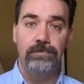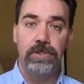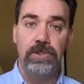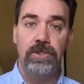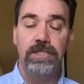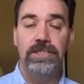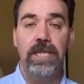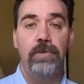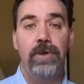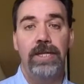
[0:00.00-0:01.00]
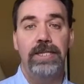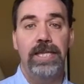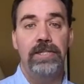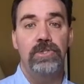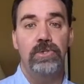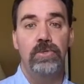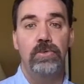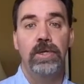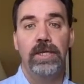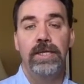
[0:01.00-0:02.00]
So let's say I wanted to get to
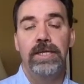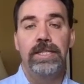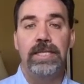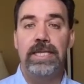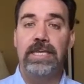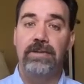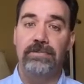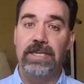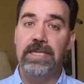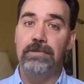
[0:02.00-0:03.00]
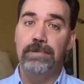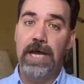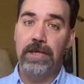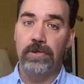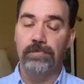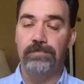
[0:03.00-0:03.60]
the key of E minor.